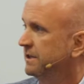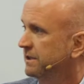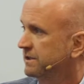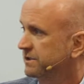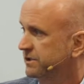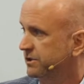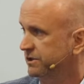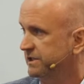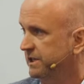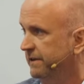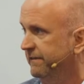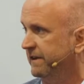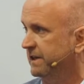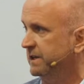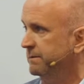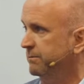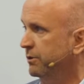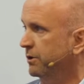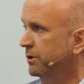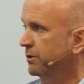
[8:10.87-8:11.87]

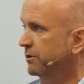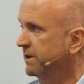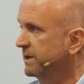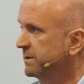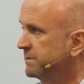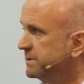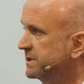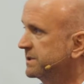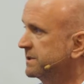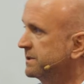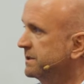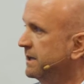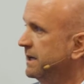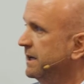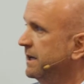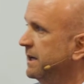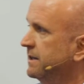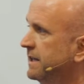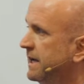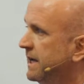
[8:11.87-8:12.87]
certificate programs,
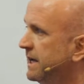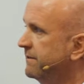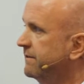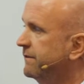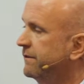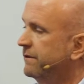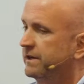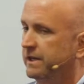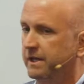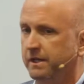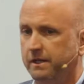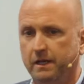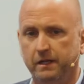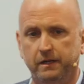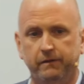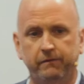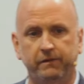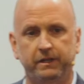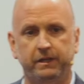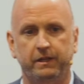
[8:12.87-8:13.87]
land-free, kind
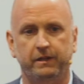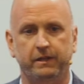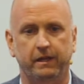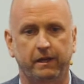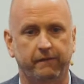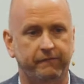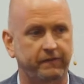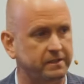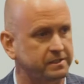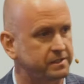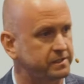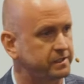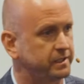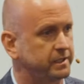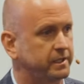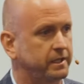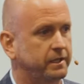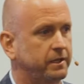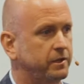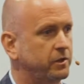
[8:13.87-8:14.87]
of any of the
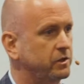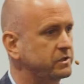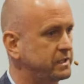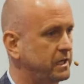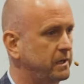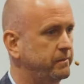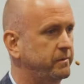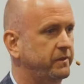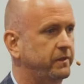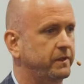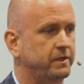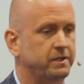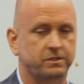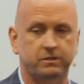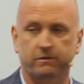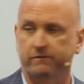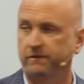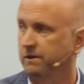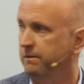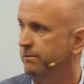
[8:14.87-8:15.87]
FSC, any of those type of things
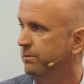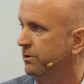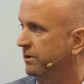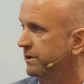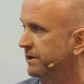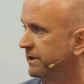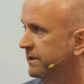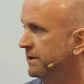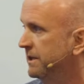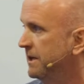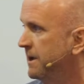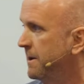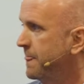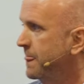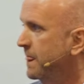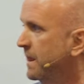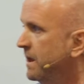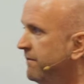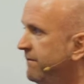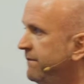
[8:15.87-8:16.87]
are very important.
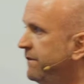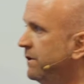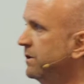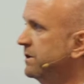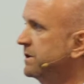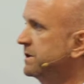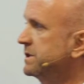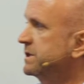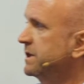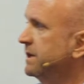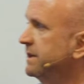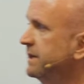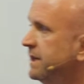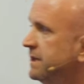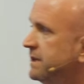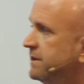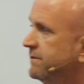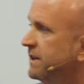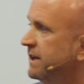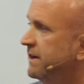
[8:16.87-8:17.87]
And focus on
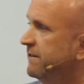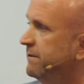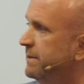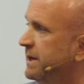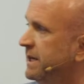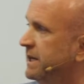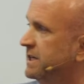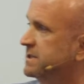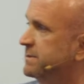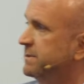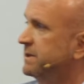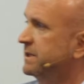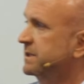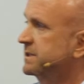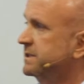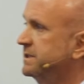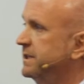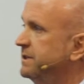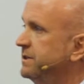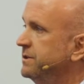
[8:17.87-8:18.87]
end-of-life management,
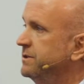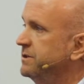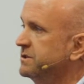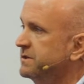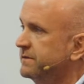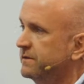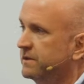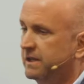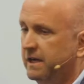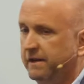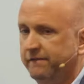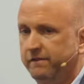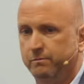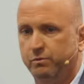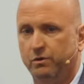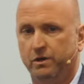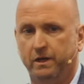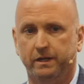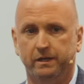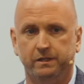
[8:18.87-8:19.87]
extended useful life of
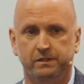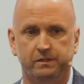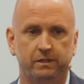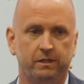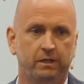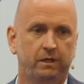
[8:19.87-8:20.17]
products,